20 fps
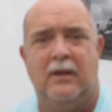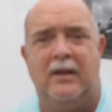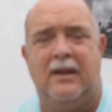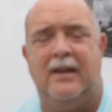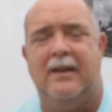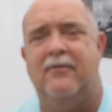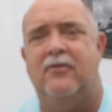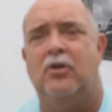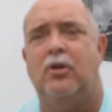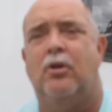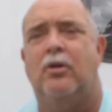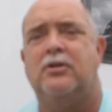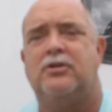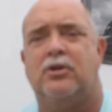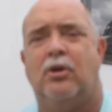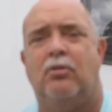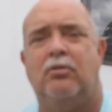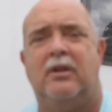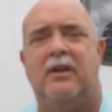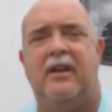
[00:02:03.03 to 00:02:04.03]
Even though it's
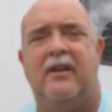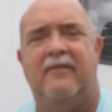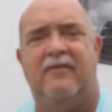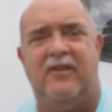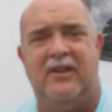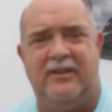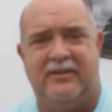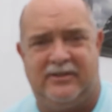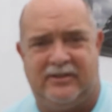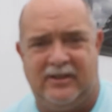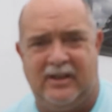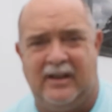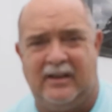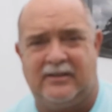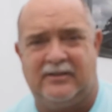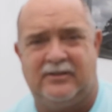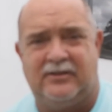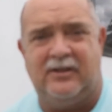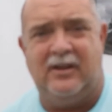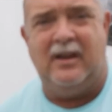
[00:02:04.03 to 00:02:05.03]
only a
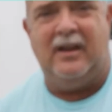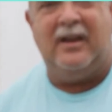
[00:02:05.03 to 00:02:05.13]
V6,